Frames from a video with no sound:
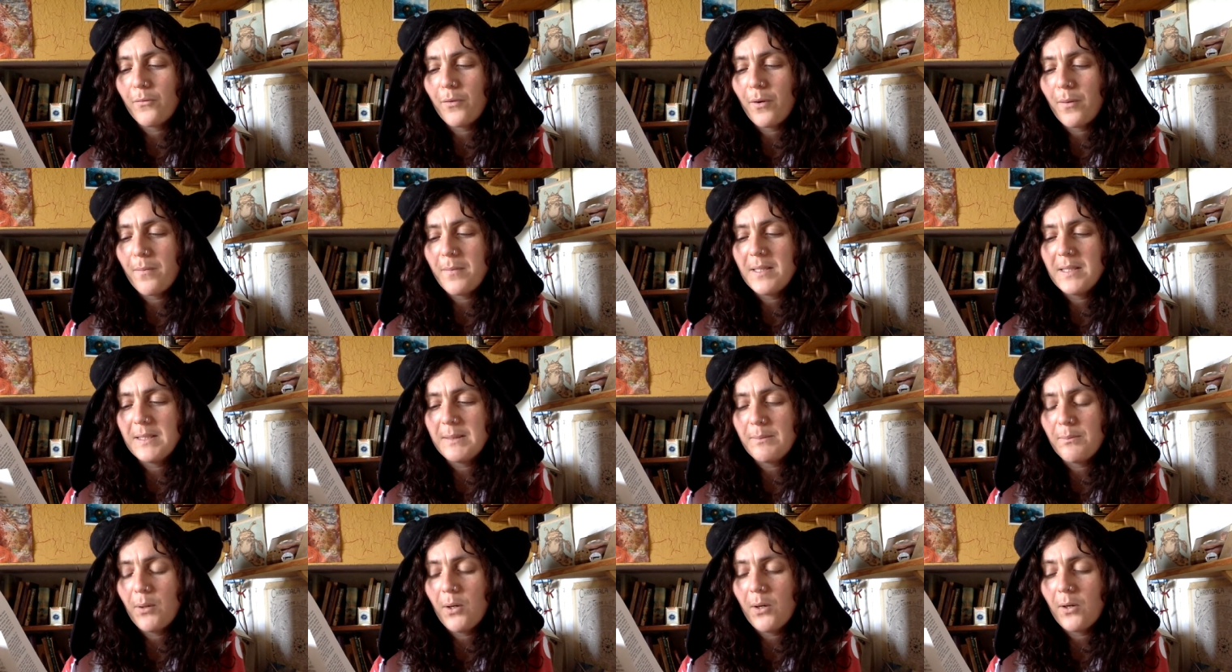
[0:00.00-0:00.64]
from
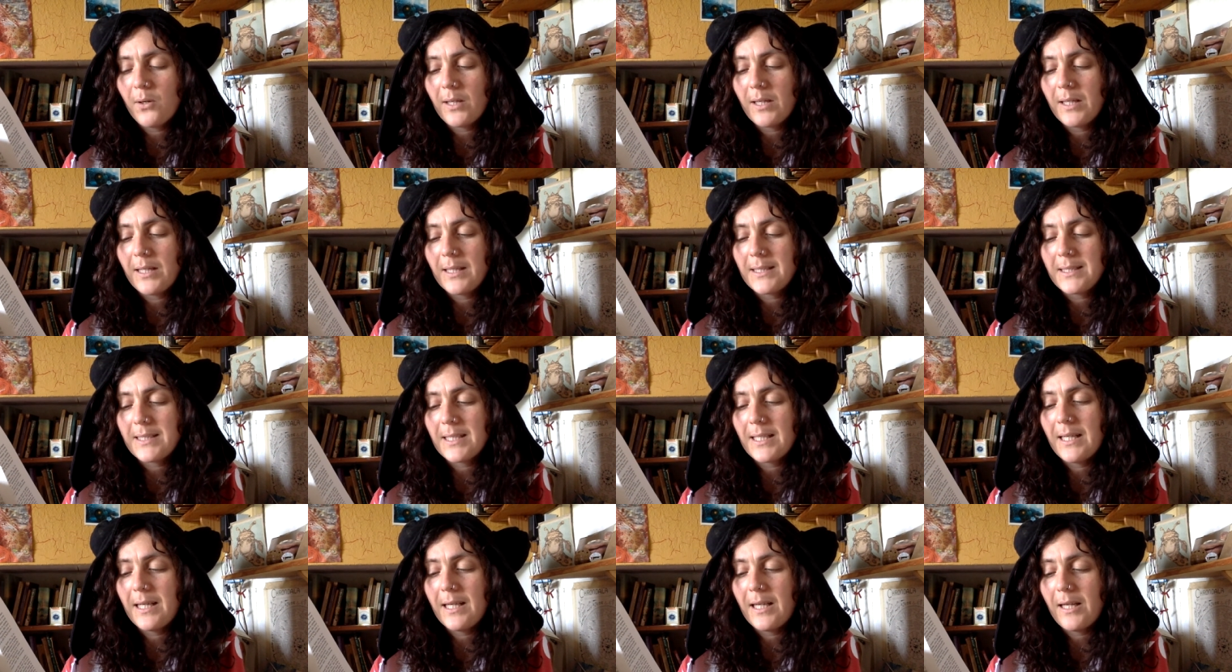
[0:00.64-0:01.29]
his pocket
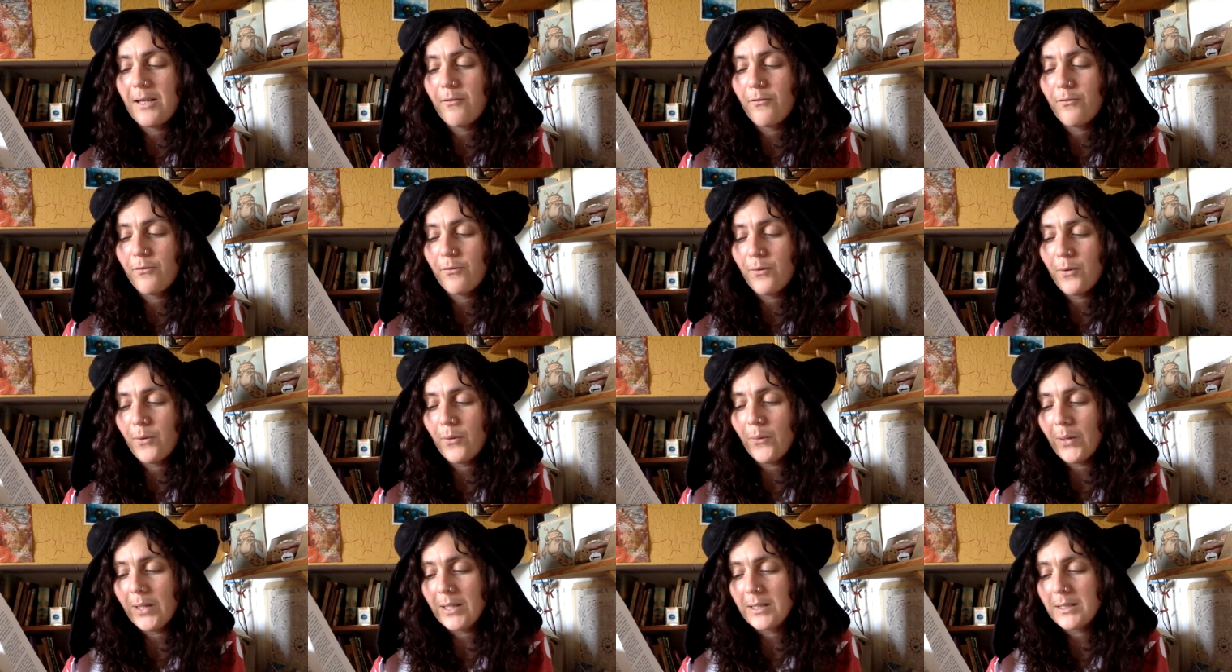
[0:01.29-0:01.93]
and leafed
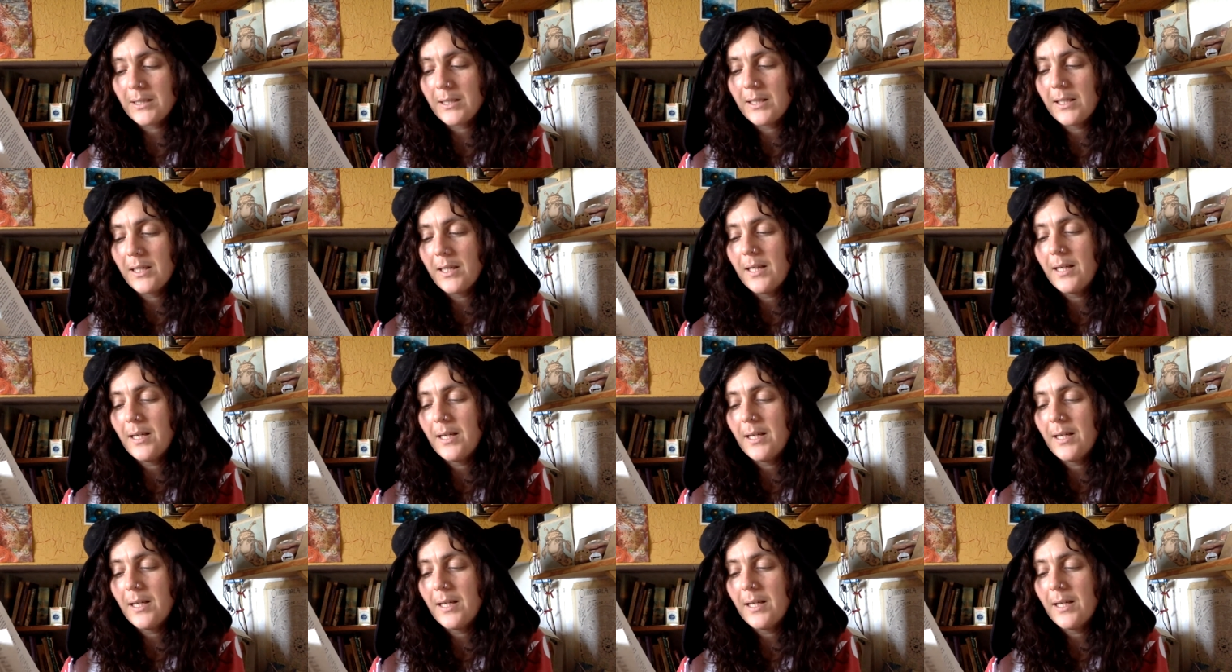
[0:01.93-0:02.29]
through it